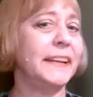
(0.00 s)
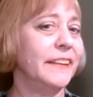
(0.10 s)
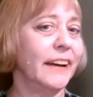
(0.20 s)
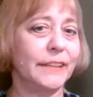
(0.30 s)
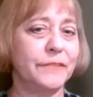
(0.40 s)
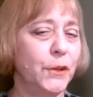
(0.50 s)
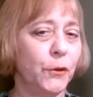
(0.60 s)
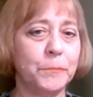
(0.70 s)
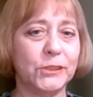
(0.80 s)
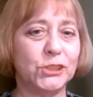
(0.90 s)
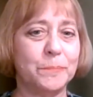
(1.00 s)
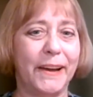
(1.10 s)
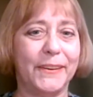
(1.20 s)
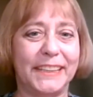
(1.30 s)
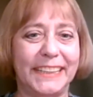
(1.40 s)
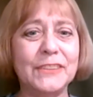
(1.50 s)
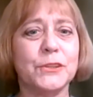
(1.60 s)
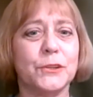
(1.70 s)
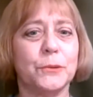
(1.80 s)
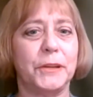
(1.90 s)
not have known much about it
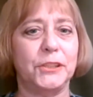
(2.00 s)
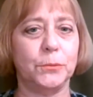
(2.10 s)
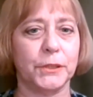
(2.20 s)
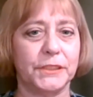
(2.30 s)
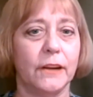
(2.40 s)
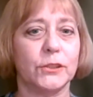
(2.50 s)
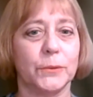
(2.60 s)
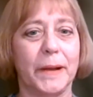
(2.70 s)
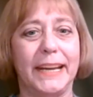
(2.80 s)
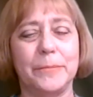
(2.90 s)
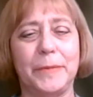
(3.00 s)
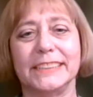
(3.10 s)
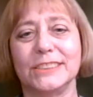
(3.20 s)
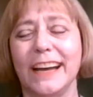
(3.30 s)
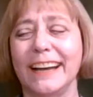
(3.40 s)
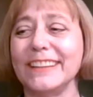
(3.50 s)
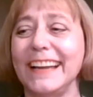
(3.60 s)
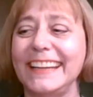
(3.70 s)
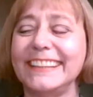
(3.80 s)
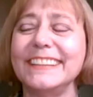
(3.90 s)
either when you were younger, right? I mean, it's not
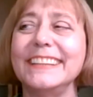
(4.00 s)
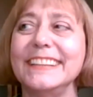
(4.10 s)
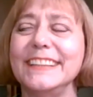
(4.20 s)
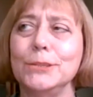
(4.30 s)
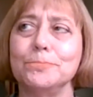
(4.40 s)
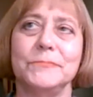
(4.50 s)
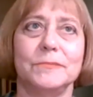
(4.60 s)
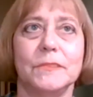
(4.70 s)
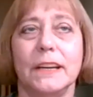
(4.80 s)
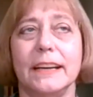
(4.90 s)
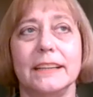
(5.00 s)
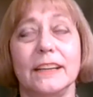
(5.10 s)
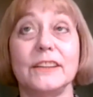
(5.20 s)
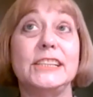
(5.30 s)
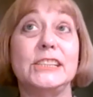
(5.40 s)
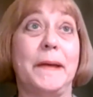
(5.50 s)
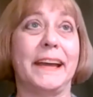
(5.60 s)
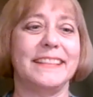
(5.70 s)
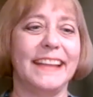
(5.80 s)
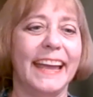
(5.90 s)
like, at least
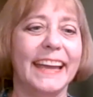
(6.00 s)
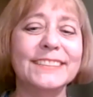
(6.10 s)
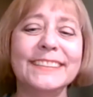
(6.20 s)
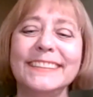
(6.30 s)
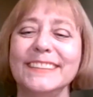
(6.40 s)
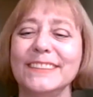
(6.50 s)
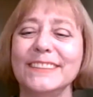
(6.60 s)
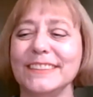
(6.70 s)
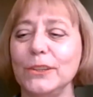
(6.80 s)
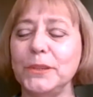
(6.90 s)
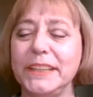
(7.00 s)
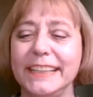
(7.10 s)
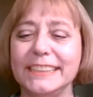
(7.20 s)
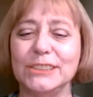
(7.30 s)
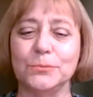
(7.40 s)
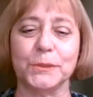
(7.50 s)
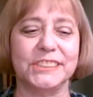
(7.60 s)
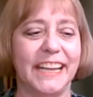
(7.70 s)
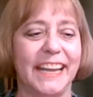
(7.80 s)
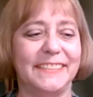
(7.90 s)
back then, little kids were
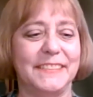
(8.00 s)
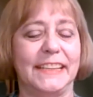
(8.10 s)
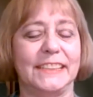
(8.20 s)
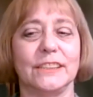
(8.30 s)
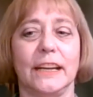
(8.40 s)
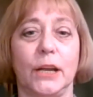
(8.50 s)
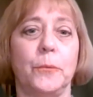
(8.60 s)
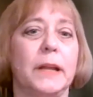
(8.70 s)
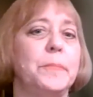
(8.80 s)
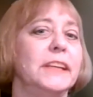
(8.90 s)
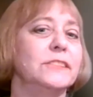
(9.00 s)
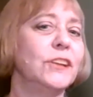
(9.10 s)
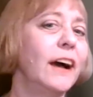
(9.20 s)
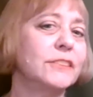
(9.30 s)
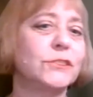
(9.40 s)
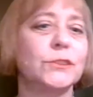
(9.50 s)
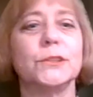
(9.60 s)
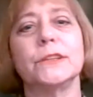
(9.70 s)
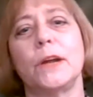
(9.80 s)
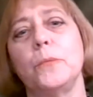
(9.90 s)
saying things like, I want to be a
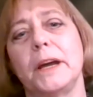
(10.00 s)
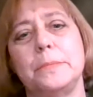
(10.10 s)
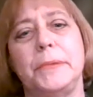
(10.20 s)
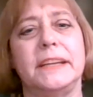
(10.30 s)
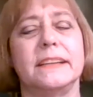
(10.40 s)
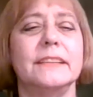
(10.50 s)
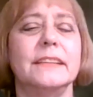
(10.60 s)
doctor, I want to be a